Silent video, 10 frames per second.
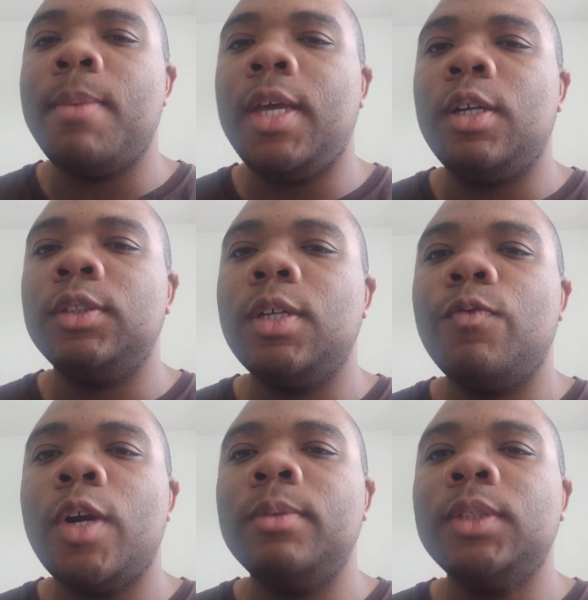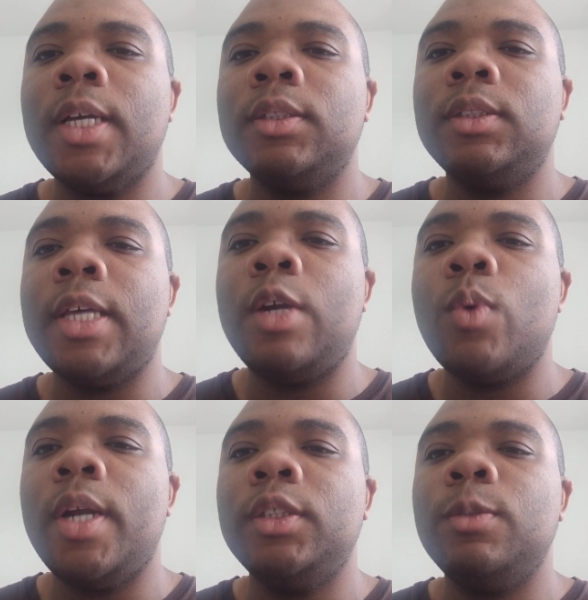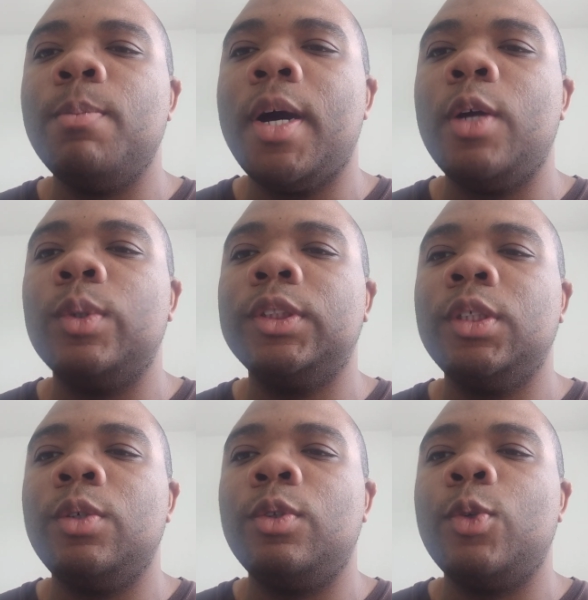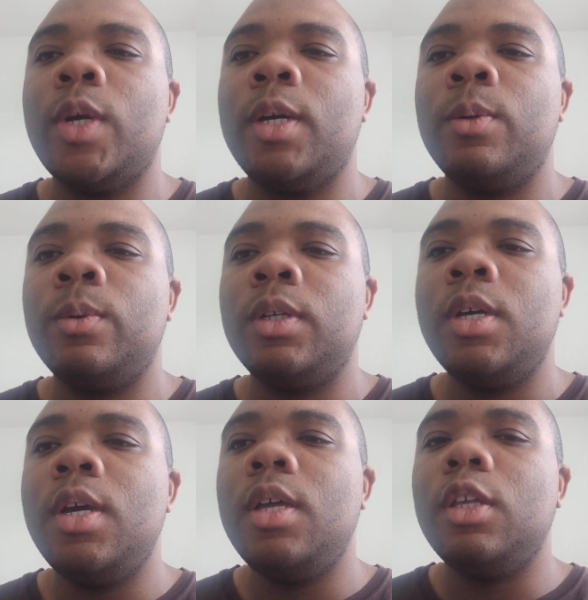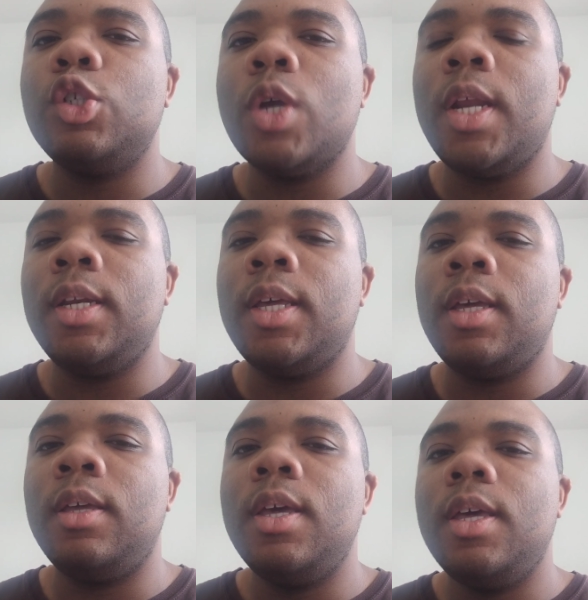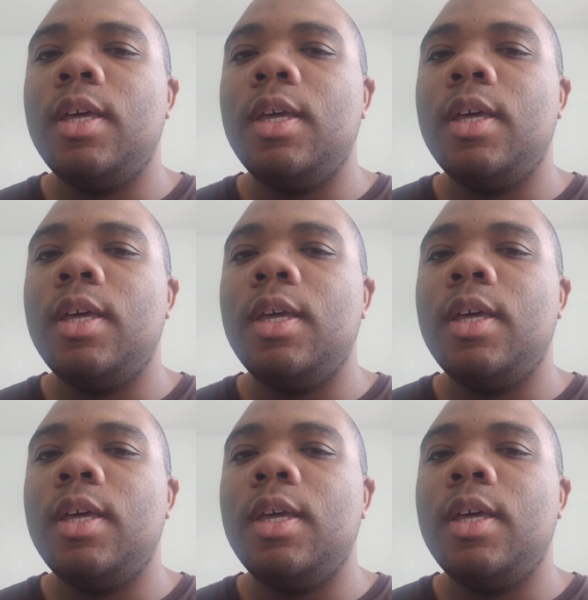makers, firms that stand ready to buy or sell throughout the trading day,